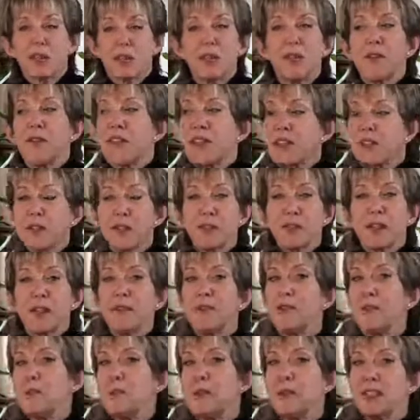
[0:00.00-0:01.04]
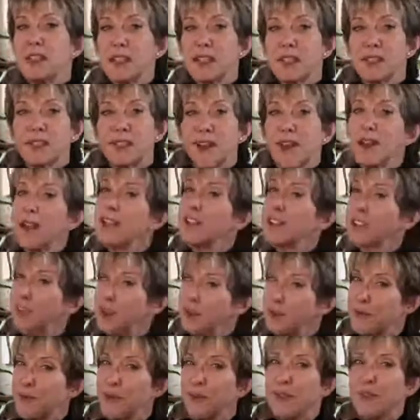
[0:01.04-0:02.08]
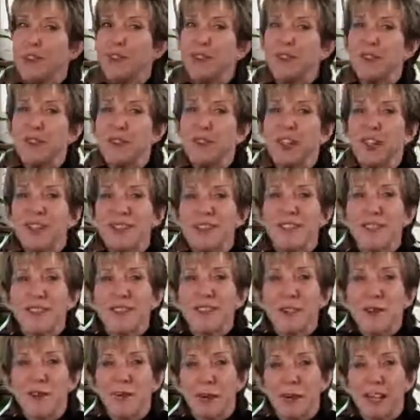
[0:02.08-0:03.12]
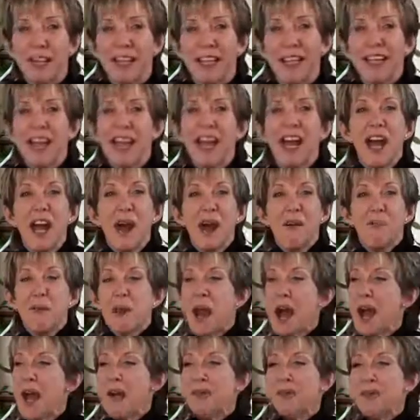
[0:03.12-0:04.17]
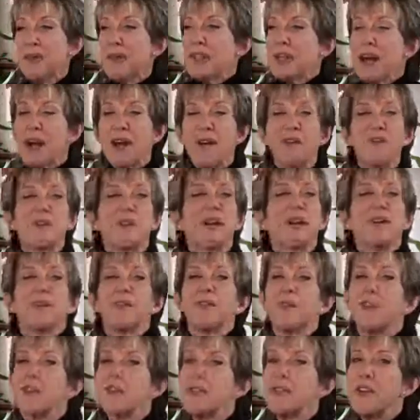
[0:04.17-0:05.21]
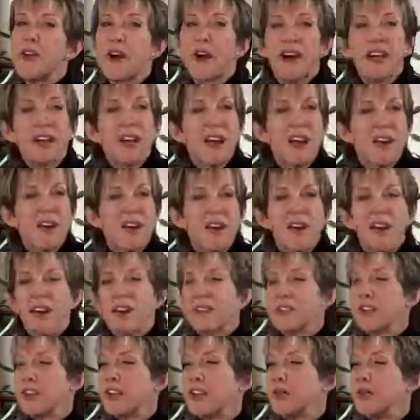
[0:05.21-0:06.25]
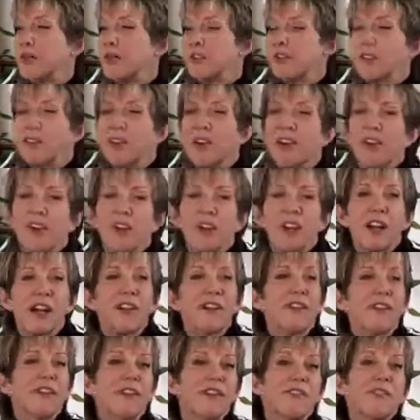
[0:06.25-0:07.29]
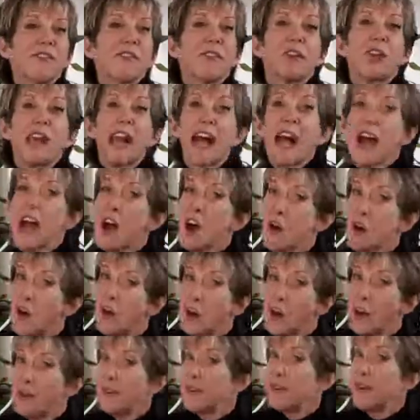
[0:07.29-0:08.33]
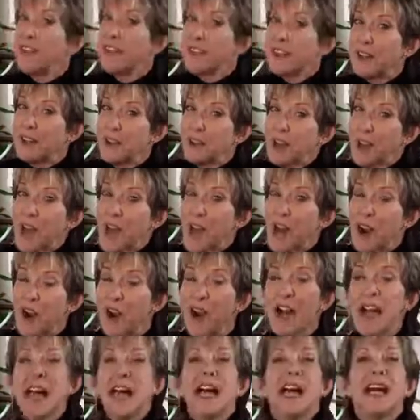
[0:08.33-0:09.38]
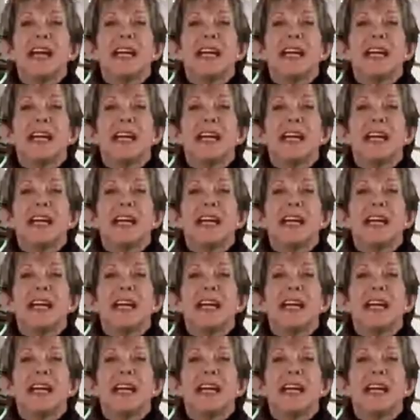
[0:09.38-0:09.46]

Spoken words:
So if they do give you money at night, good for you. You get to sleep in. But I don't care if you're a night owl. I don't care if you're a lark. I don't care if you're a cow. I really don't care.